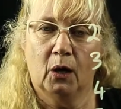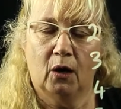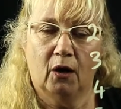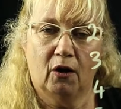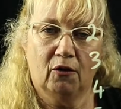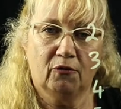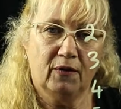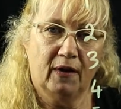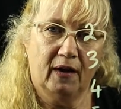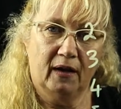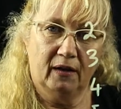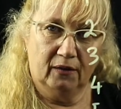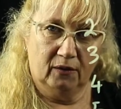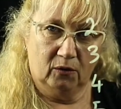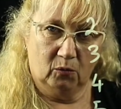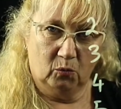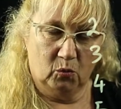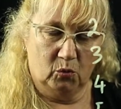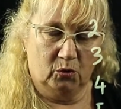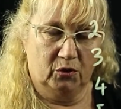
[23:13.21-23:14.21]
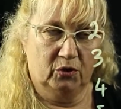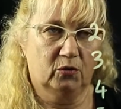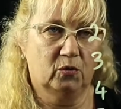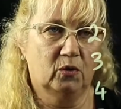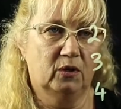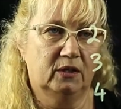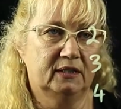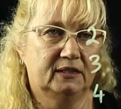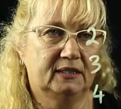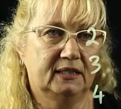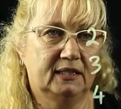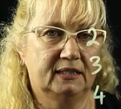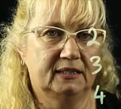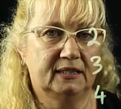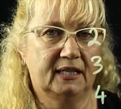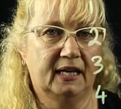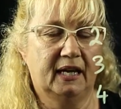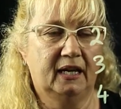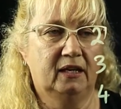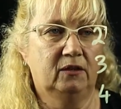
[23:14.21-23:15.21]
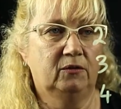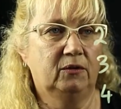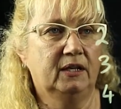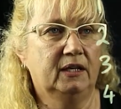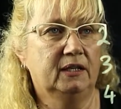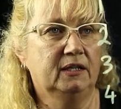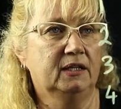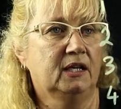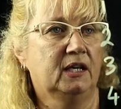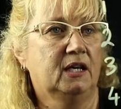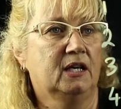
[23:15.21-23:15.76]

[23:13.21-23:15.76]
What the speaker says: of the water quality in the area.